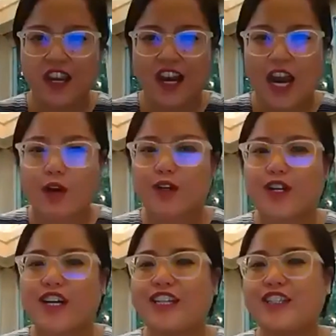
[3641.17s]
Our
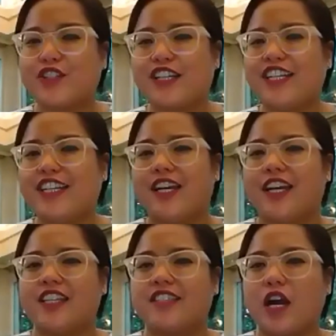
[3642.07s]
country
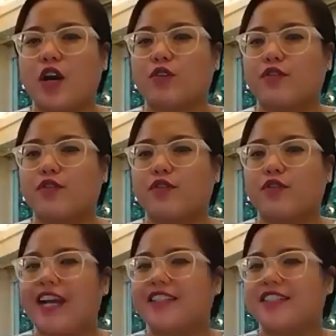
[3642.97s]
is now
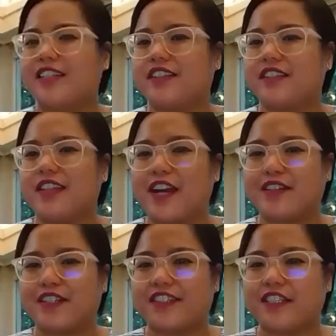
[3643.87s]
rewriting the
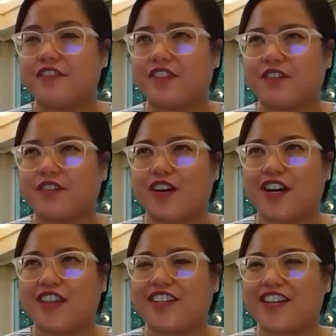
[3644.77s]
narrative of
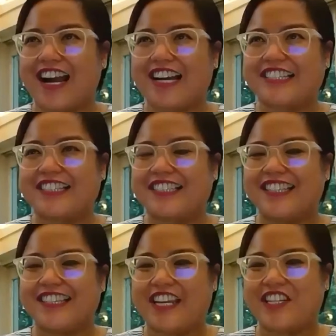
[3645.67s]
other ASEAN
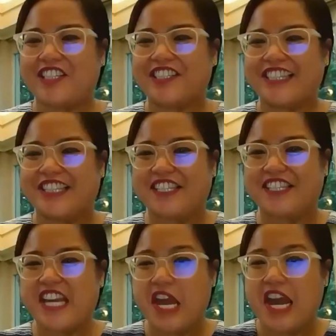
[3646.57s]
nations.
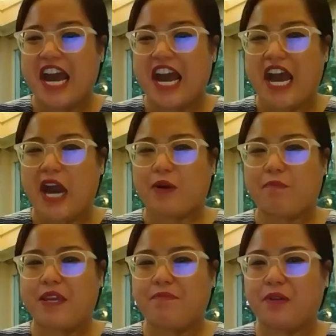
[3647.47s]
Our
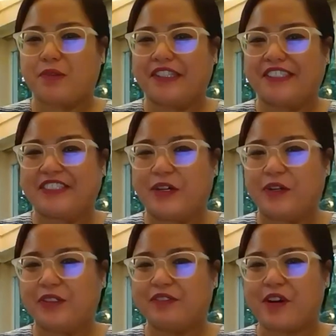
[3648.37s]
people were
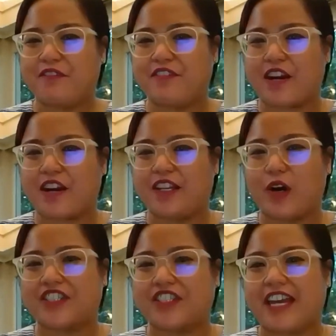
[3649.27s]
told for a very long
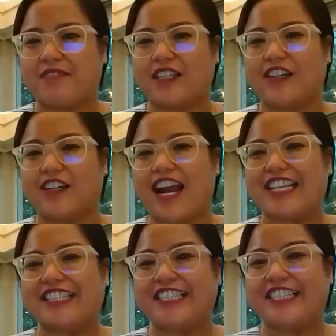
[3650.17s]
time that our
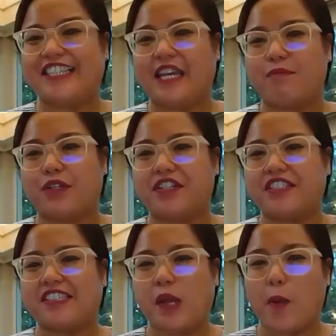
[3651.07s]
ASEAN neighbors